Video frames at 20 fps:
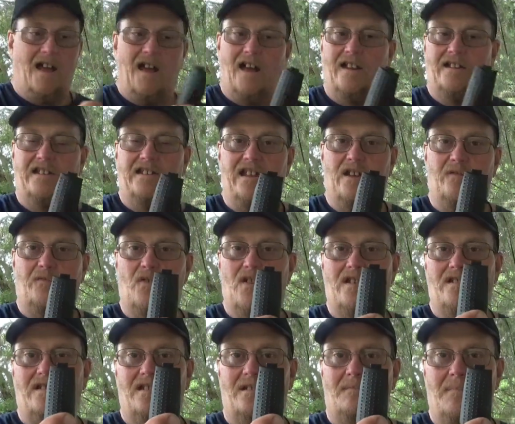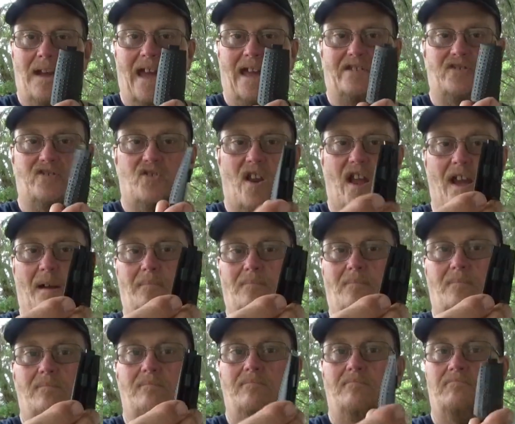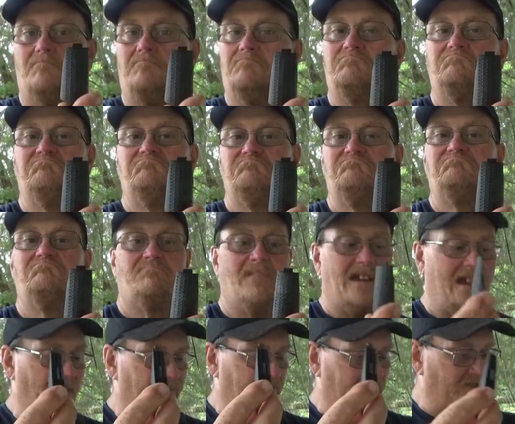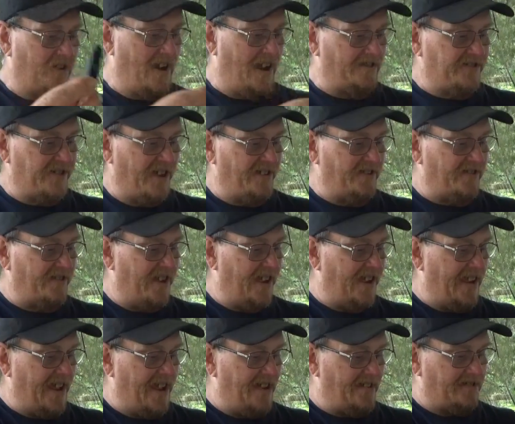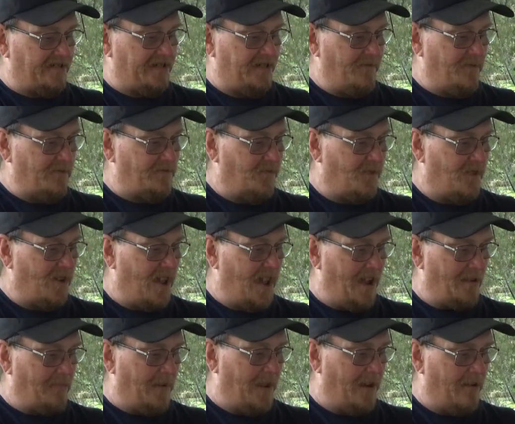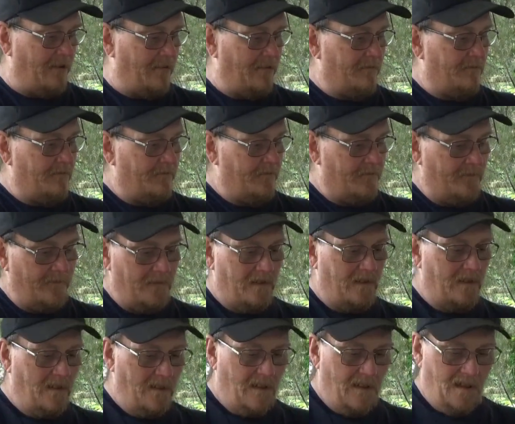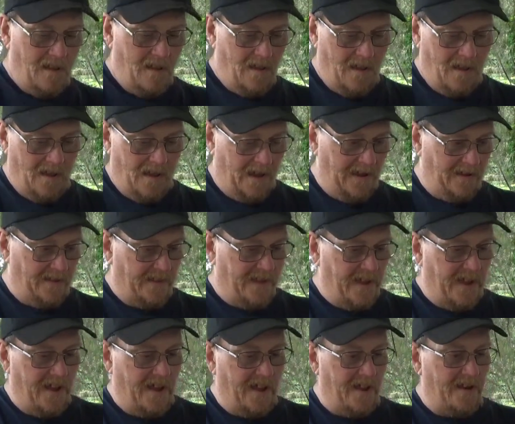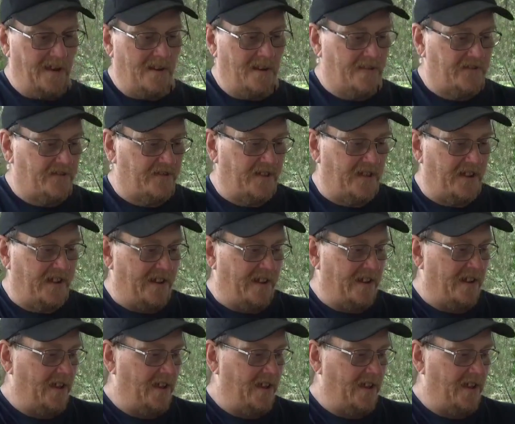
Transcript: A different back strap. May have to try changing that out and see which one I like better. And then, let's see.